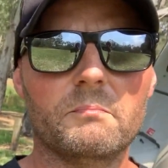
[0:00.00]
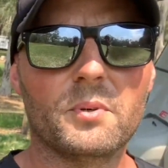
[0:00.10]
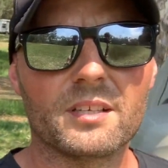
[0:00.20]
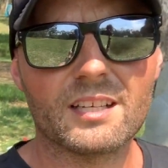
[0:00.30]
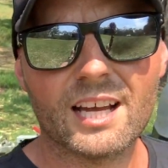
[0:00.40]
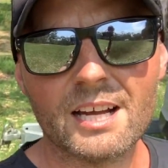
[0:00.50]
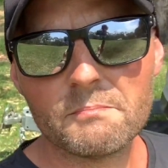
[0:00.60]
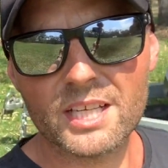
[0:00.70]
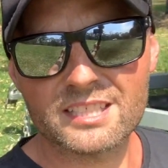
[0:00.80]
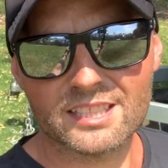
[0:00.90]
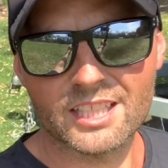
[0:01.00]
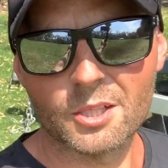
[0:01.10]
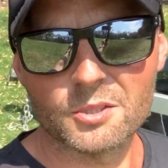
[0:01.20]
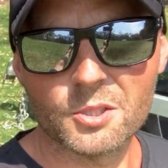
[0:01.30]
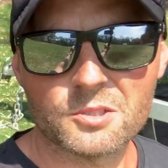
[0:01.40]
But I'm basically
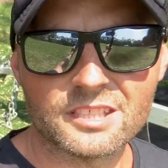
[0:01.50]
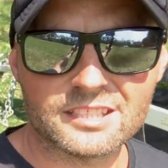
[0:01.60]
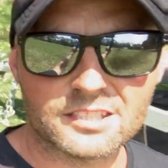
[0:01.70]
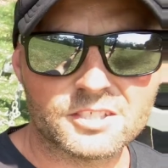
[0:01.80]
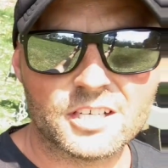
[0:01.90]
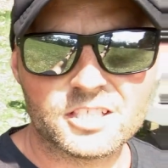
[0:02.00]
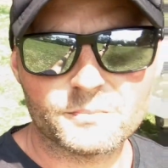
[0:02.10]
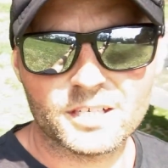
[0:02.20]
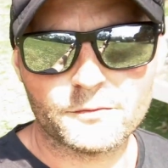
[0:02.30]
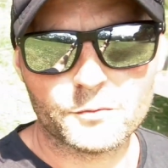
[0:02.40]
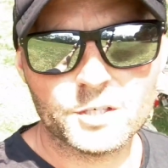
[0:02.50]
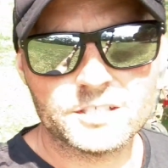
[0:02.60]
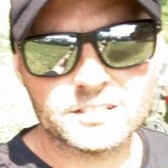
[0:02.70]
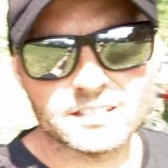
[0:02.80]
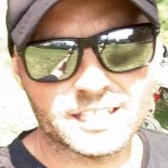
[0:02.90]
only using it to charge my
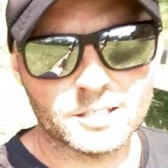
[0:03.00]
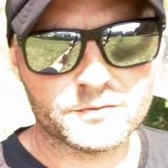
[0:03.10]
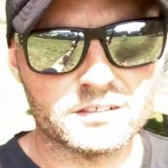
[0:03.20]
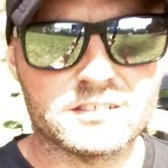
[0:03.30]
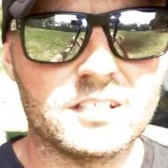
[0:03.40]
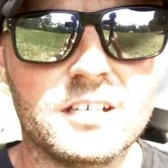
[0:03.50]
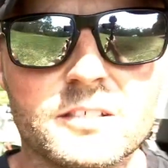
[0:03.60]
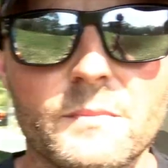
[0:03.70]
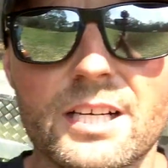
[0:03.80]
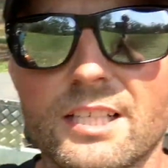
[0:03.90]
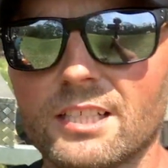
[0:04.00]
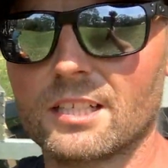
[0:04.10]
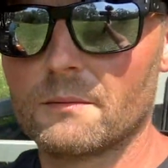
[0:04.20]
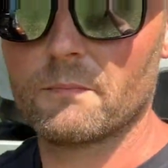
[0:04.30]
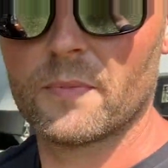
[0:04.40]
fridge, and I often charge
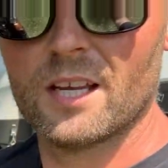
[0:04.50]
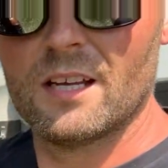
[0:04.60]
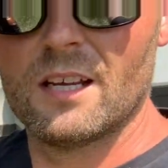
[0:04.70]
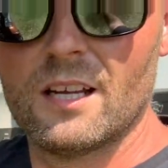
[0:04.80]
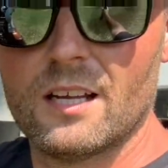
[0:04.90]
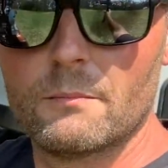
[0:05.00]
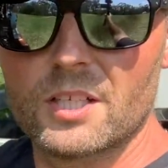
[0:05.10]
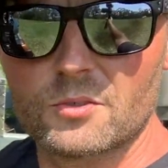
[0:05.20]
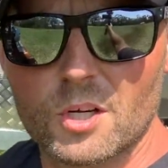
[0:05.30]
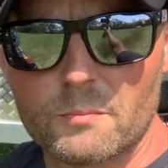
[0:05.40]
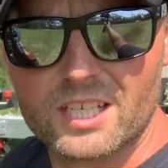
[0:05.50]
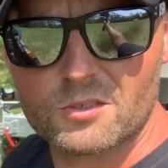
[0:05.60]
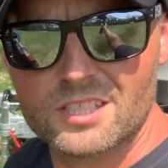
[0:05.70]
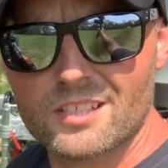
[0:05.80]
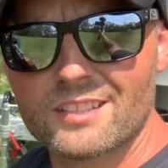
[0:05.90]
my my drone
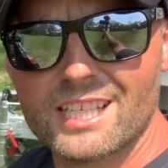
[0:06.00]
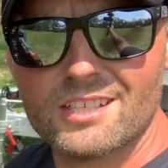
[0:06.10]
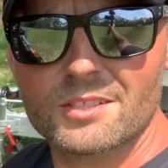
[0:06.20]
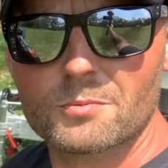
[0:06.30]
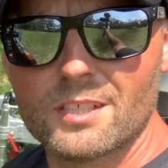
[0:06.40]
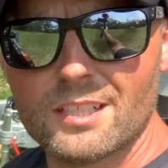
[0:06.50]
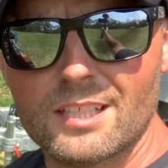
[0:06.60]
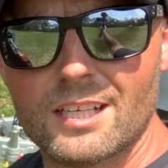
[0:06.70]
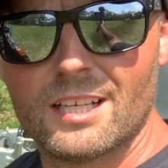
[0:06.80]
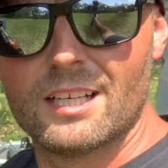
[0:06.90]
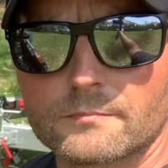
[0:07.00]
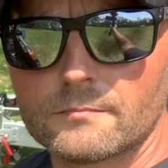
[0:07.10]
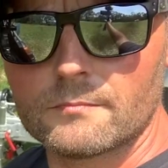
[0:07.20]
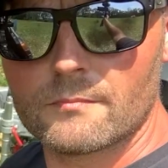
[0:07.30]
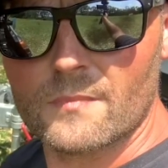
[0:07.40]
batteries on there as well.
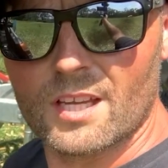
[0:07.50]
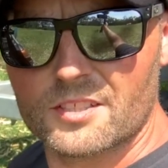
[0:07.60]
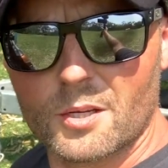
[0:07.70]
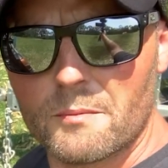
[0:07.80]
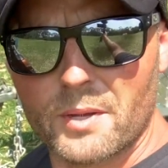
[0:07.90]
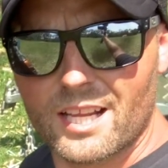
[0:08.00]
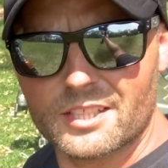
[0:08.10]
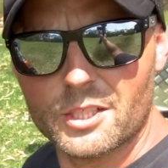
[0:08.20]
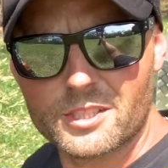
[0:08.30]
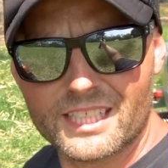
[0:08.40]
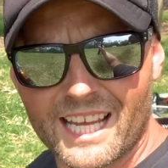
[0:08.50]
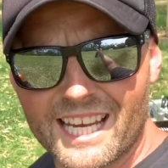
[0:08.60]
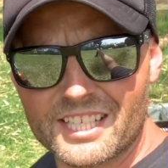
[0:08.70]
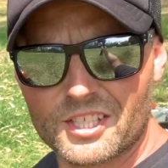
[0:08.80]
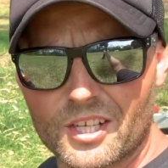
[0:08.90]
So I'm barely using
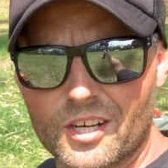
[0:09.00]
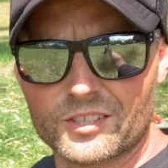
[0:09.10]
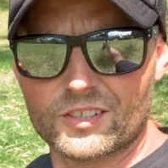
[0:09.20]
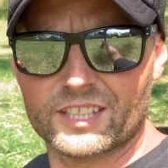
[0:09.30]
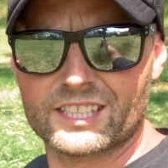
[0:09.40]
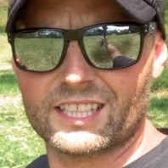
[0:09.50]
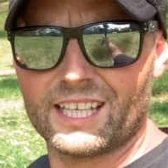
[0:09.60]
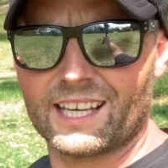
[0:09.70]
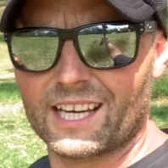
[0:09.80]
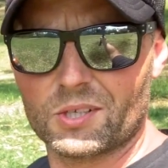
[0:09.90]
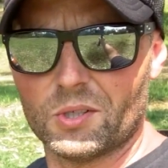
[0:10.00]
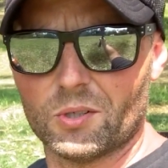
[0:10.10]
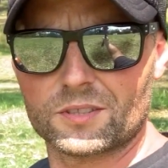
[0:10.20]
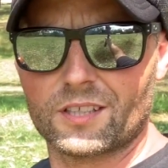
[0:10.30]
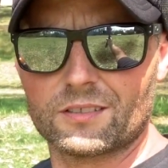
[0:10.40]
any charge on this thing at all.
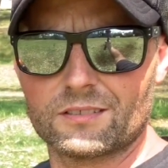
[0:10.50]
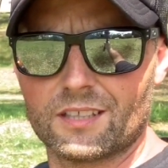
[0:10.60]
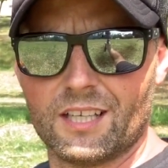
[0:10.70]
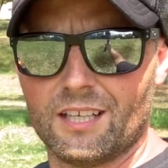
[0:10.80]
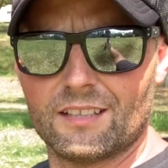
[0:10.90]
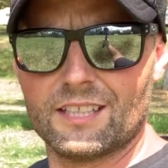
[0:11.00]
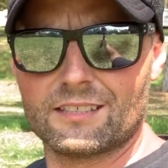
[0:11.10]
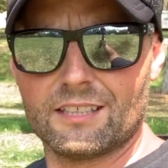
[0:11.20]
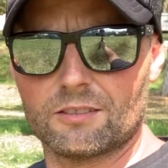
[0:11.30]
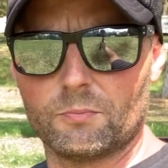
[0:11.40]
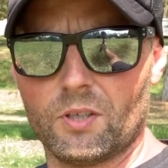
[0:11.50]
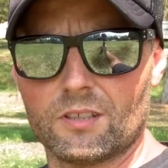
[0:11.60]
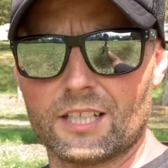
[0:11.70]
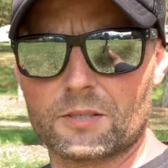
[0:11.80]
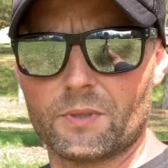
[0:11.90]
So this thing could probably
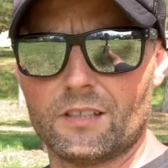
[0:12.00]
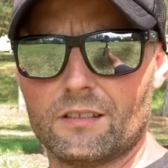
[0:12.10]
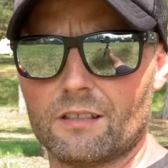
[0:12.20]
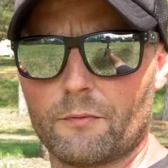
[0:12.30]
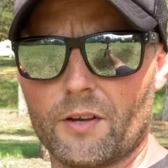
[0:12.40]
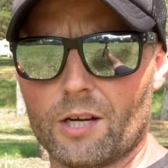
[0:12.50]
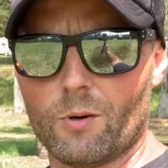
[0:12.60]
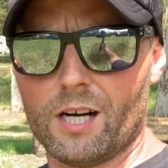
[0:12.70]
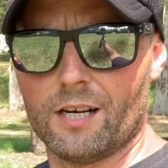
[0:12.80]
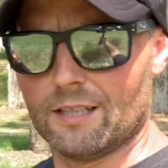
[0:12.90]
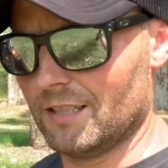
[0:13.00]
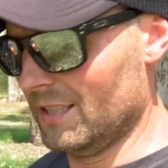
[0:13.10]
last me a fair while.